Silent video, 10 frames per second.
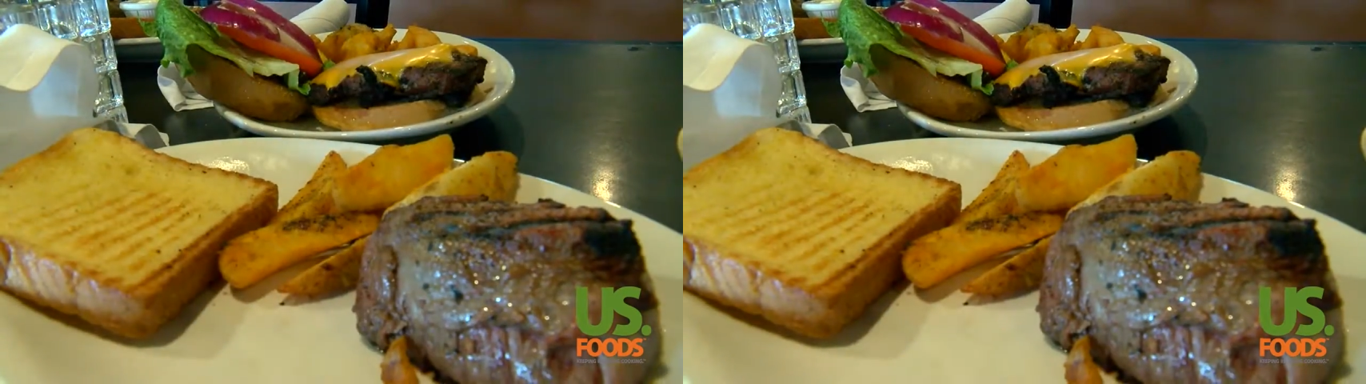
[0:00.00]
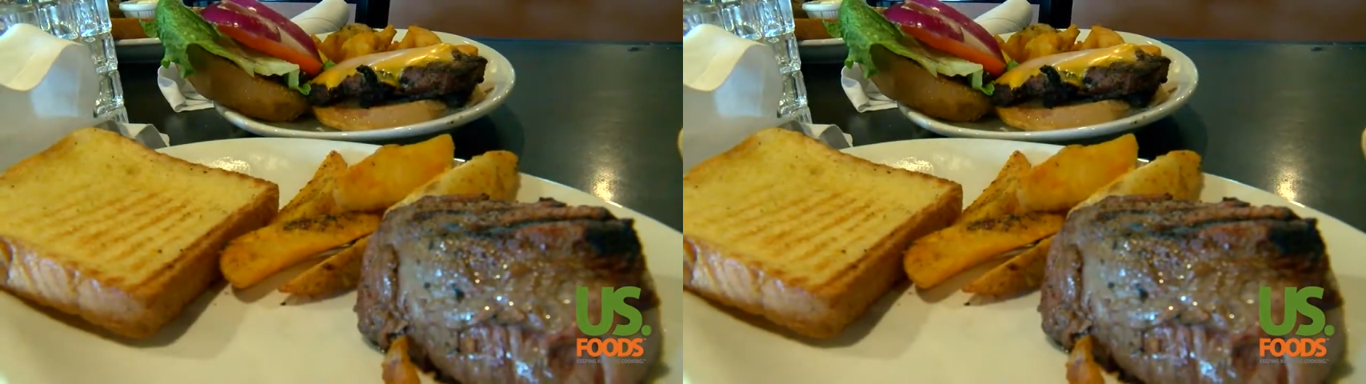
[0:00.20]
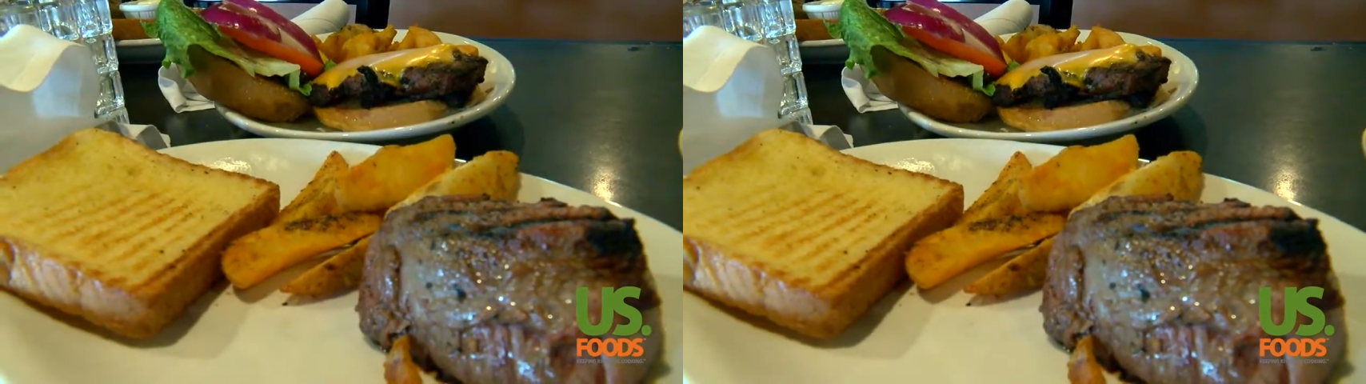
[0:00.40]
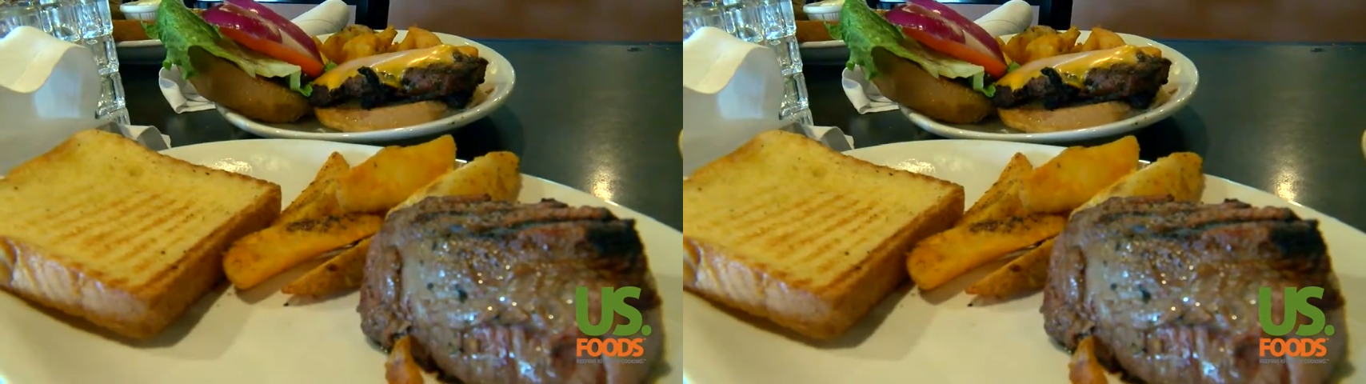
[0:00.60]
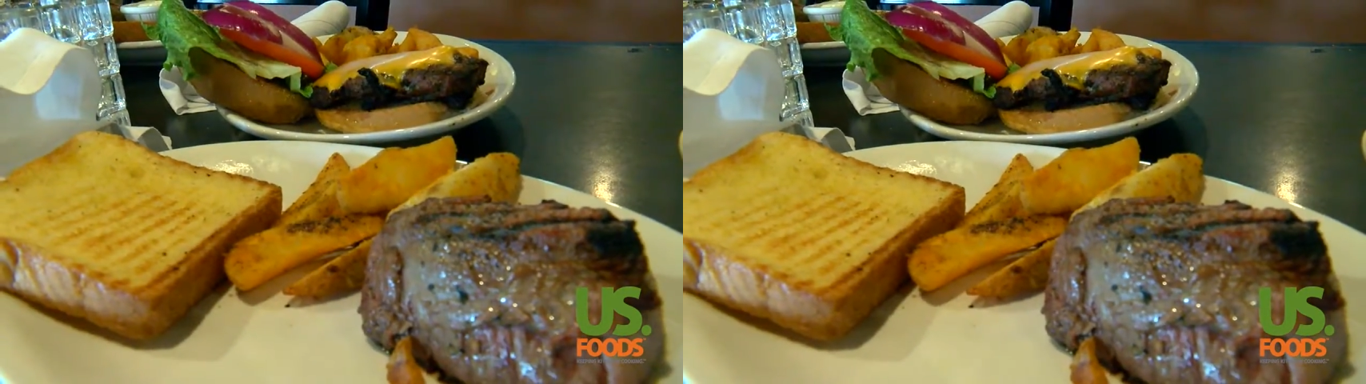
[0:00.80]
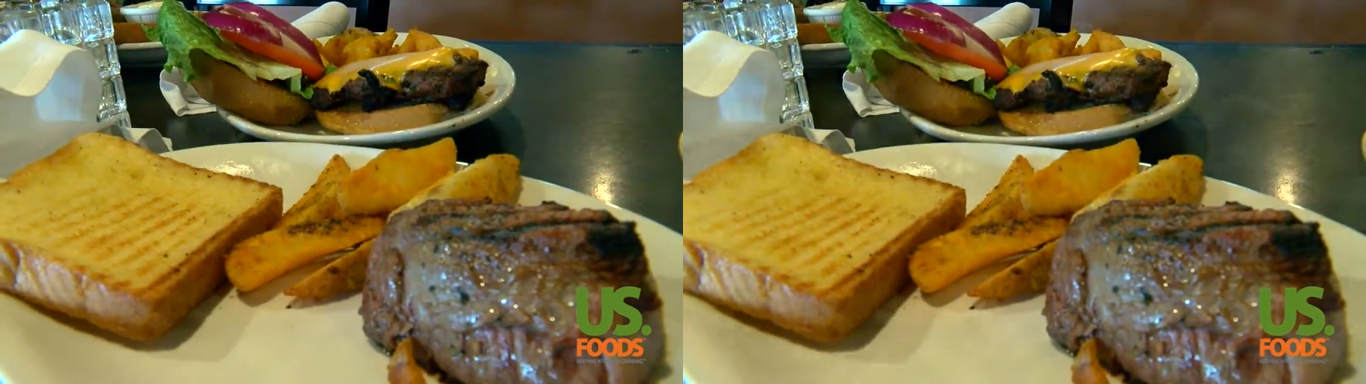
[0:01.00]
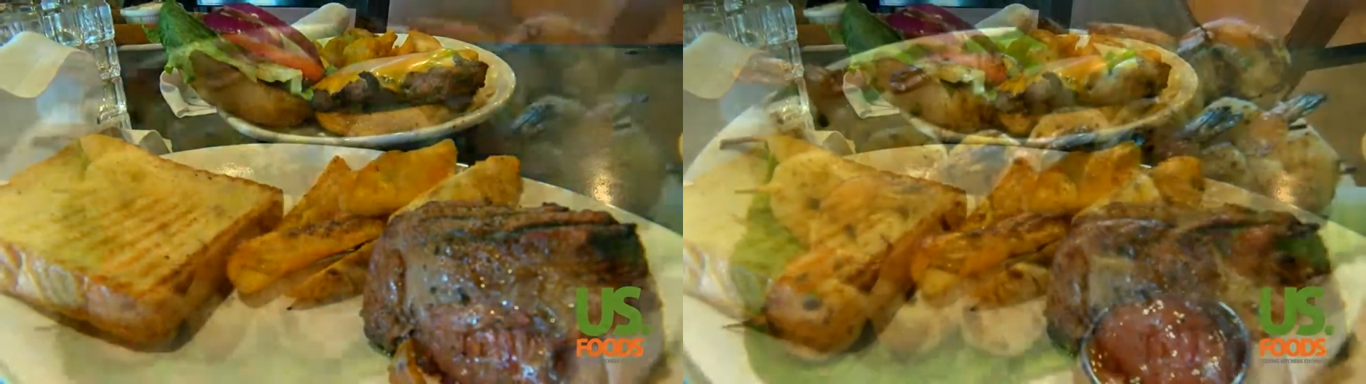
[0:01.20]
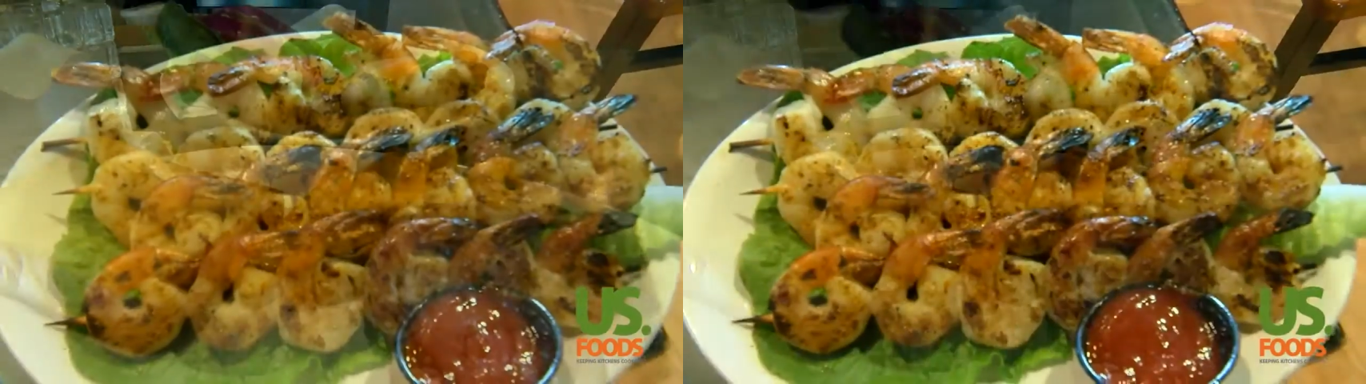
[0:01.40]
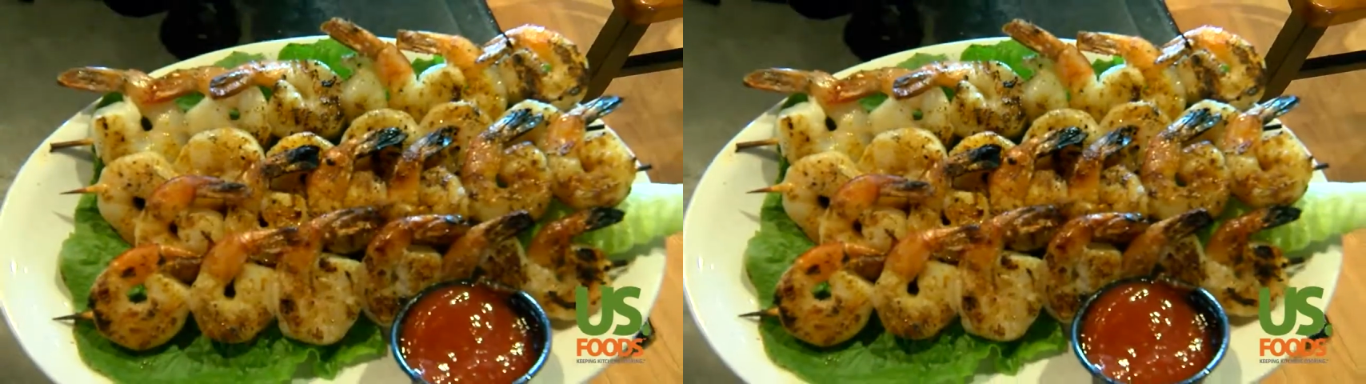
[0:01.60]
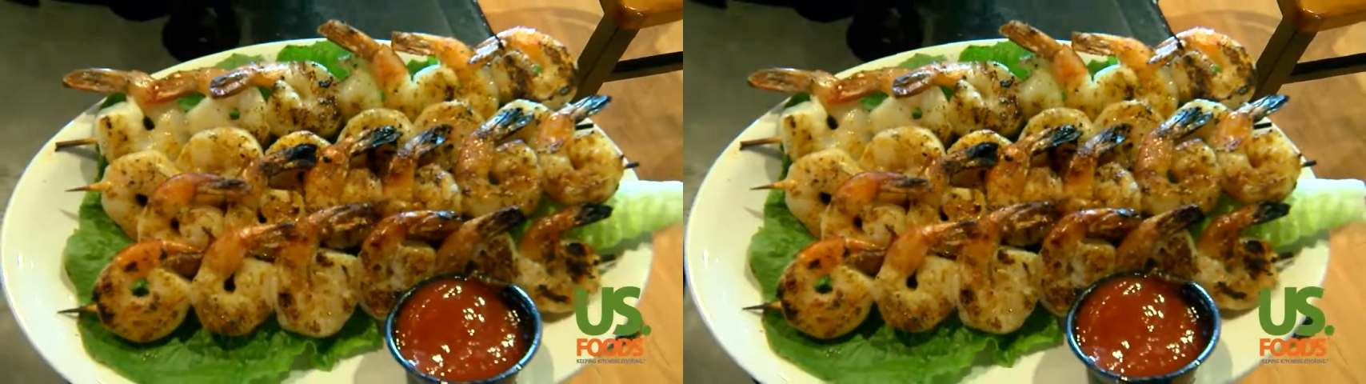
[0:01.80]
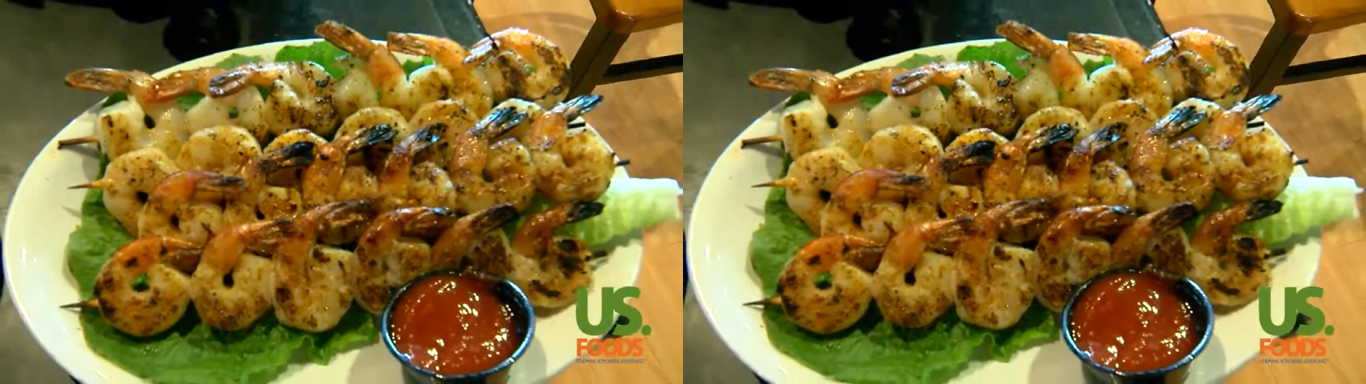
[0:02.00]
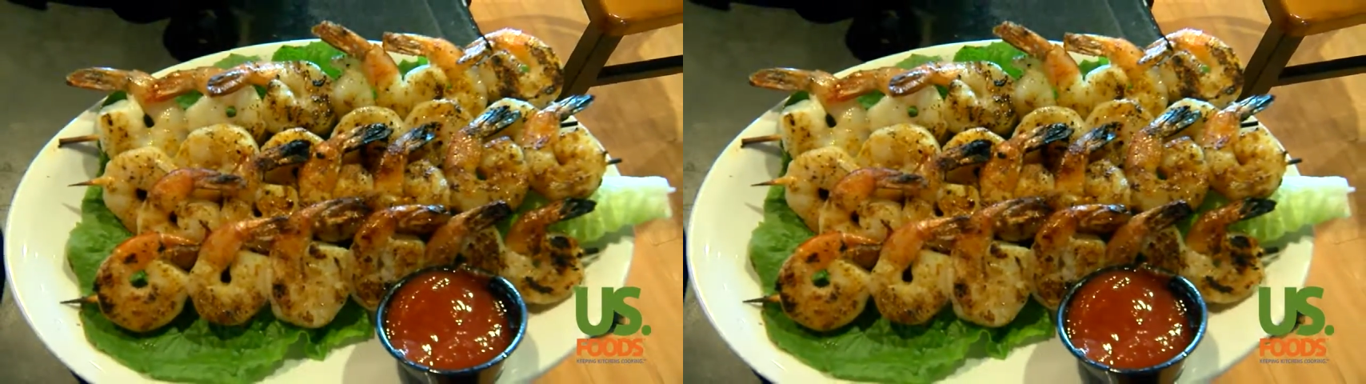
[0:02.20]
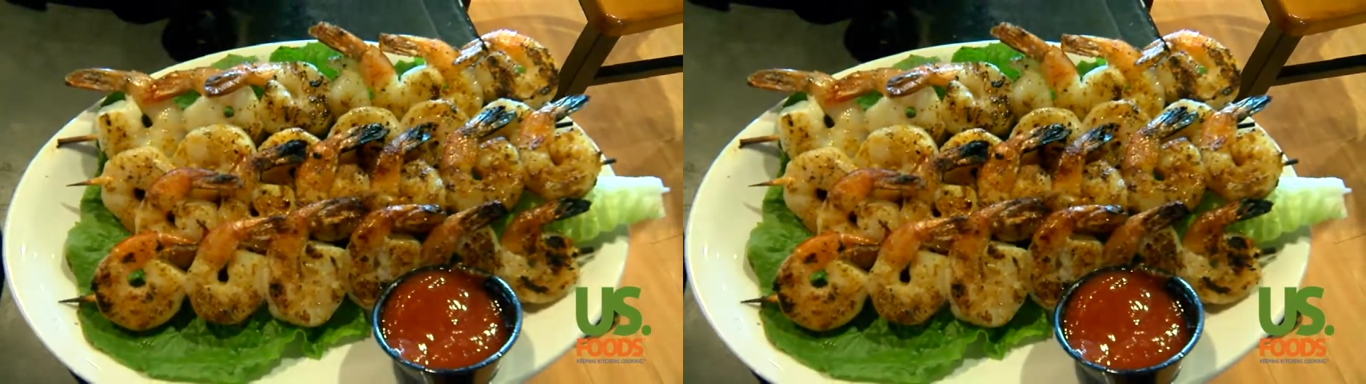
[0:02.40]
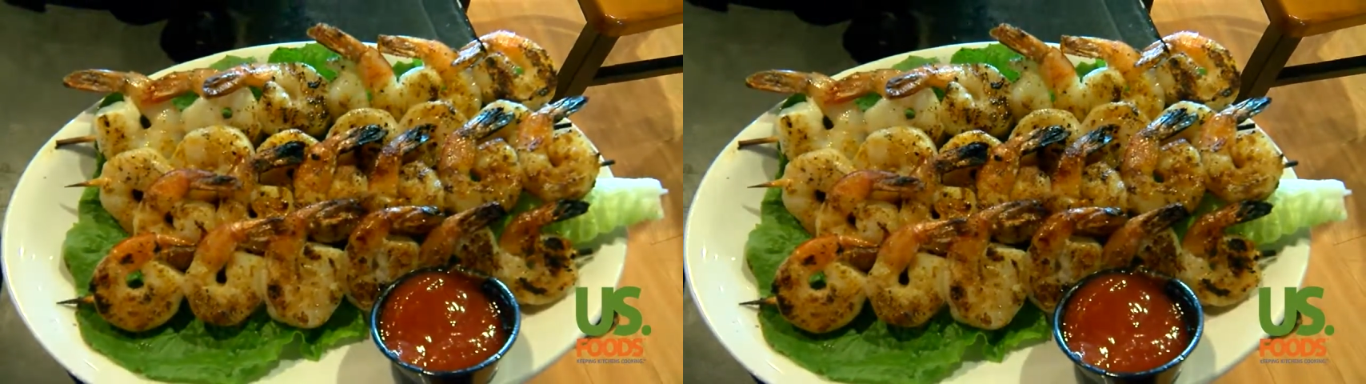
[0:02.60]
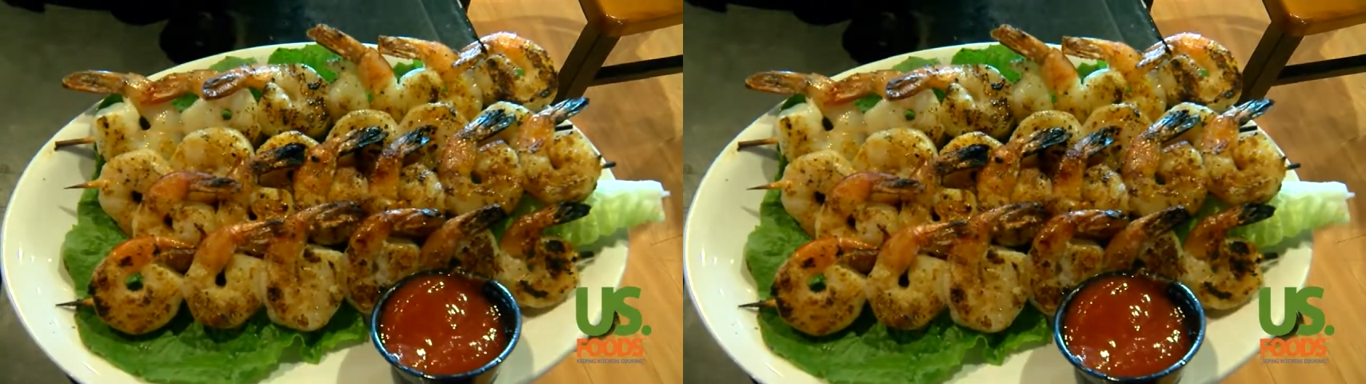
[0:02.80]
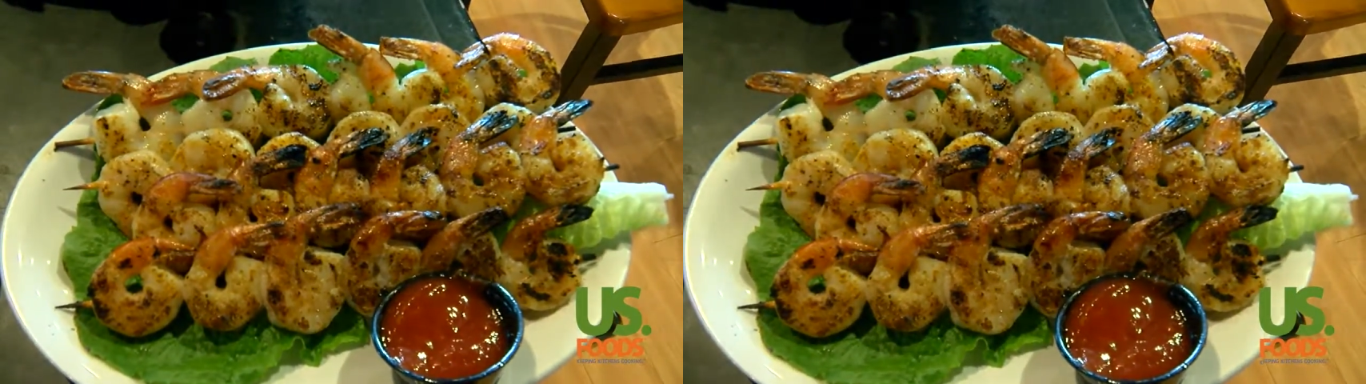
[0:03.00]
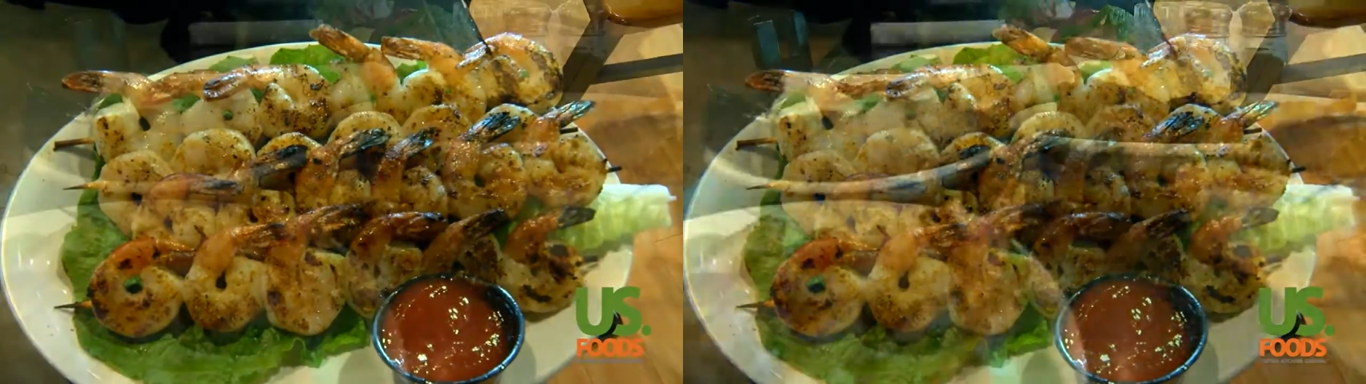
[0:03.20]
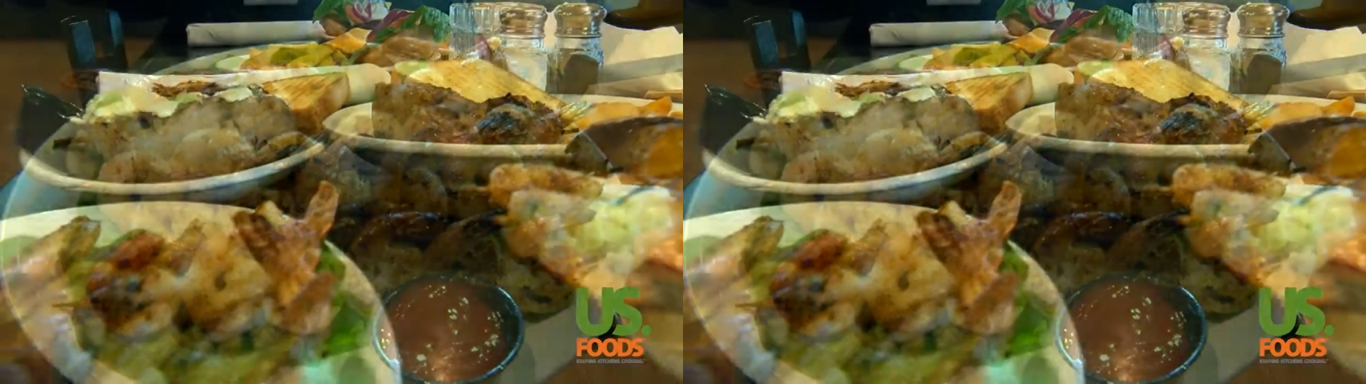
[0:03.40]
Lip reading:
[unreadable: no face in view]